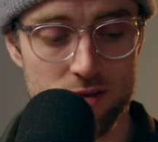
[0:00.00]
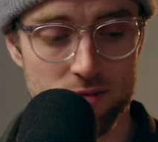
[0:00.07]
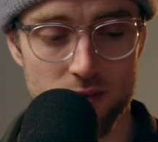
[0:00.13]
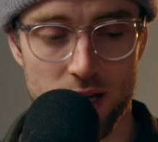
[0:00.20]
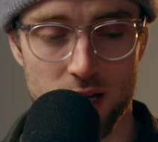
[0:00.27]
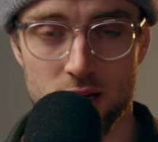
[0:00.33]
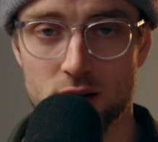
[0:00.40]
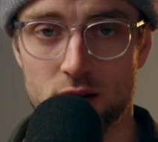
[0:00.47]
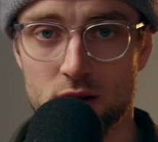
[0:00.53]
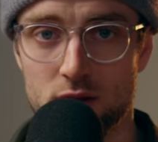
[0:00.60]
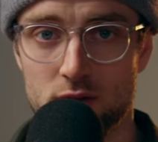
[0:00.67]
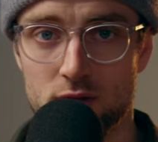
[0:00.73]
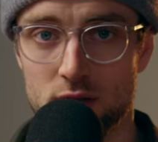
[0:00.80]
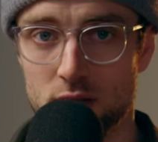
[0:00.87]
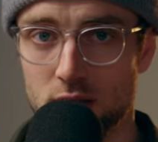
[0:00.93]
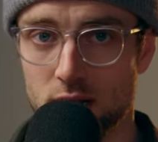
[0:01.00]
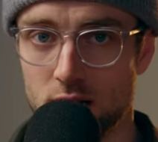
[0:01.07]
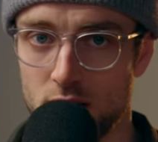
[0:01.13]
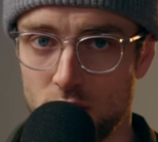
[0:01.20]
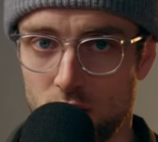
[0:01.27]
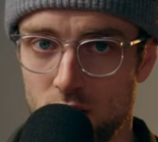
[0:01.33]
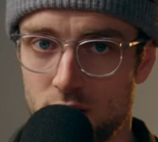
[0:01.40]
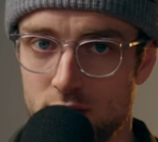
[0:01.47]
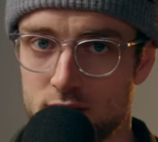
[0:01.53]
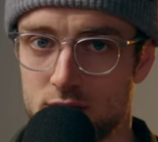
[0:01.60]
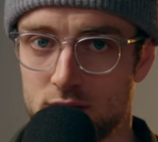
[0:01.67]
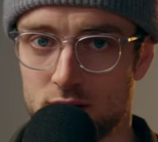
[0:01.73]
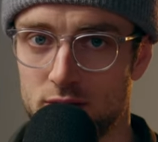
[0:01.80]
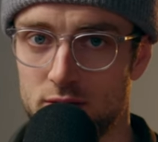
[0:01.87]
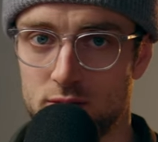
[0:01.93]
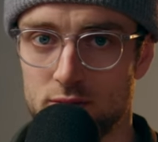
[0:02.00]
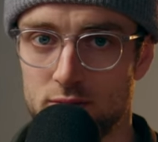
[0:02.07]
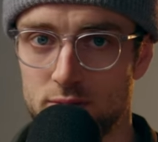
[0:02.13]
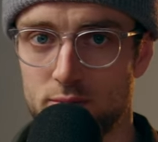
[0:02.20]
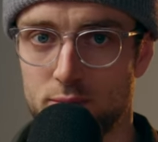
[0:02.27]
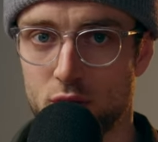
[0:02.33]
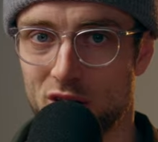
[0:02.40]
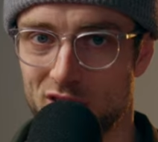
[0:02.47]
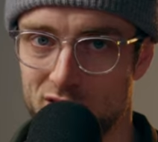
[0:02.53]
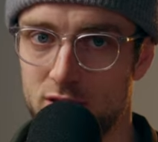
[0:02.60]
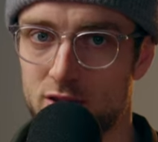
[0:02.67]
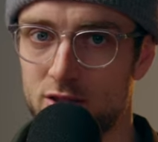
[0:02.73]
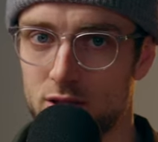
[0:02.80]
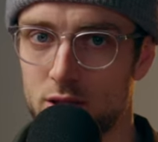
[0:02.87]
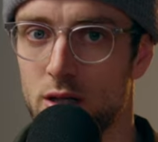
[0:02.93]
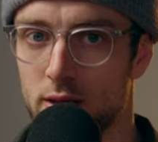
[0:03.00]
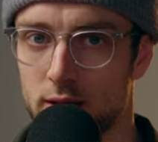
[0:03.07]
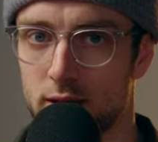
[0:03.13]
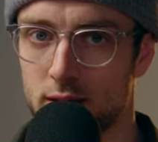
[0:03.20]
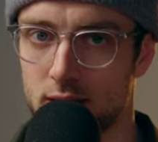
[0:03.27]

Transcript: like cleaning cloths and products to clean